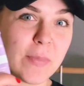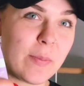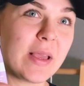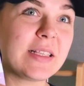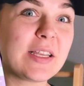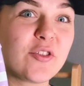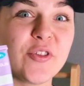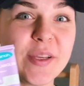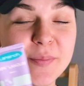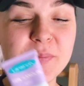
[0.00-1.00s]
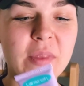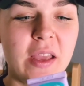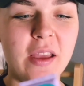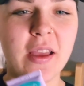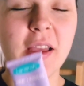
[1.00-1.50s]
amazing cream.
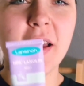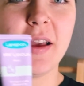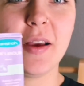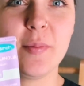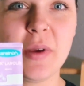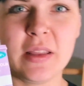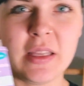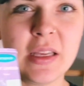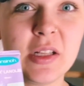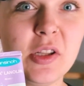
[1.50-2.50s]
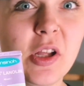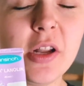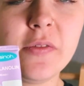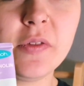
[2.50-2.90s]
I think a lot of